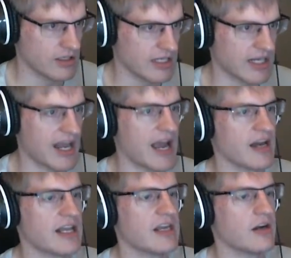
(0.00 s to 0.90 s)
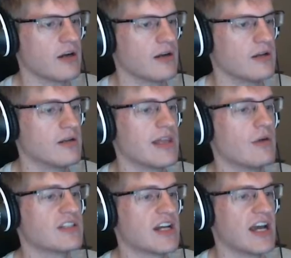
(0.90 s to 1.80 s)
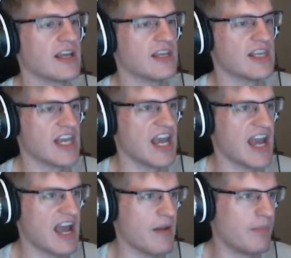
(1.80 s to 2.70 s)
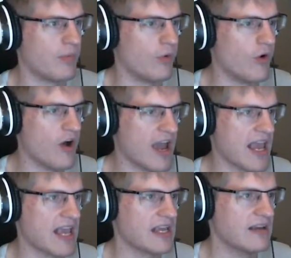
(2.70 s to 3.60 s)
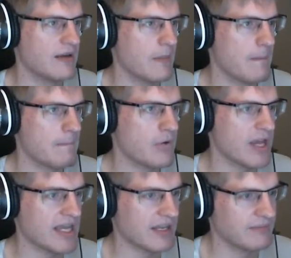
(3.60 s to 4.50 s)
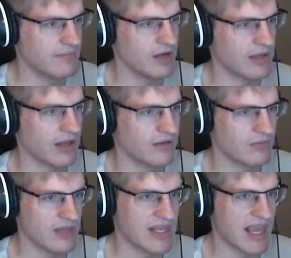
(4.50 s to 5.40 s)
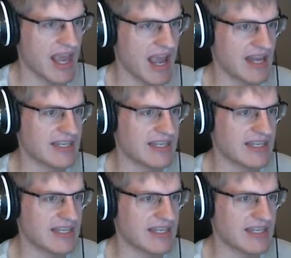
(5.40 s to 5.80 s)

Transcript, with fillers: Get out of here without dying. Yeah, boy. Boink. Okay. Yeah, I